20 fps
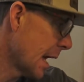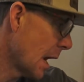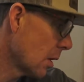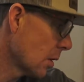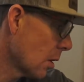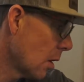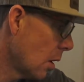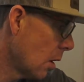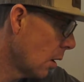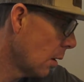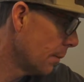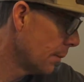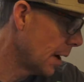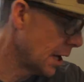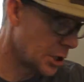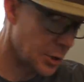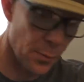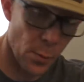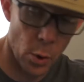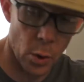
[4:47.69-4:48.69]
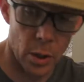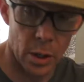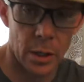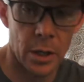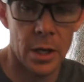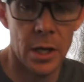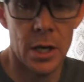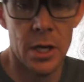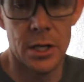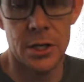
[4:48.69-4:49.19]
alcohol much more.
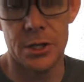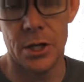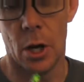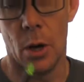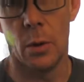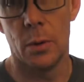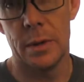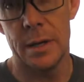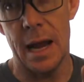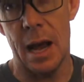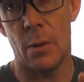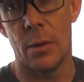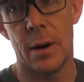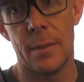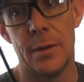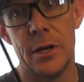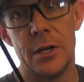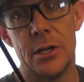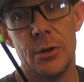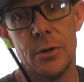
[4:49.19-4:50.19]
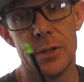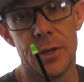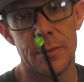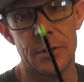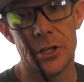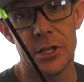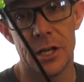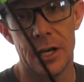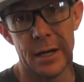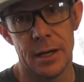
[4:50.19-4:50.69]
So now what I'm going to do is I'm
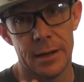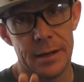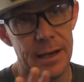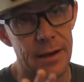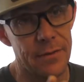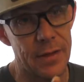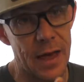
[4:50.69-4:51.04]
just going to give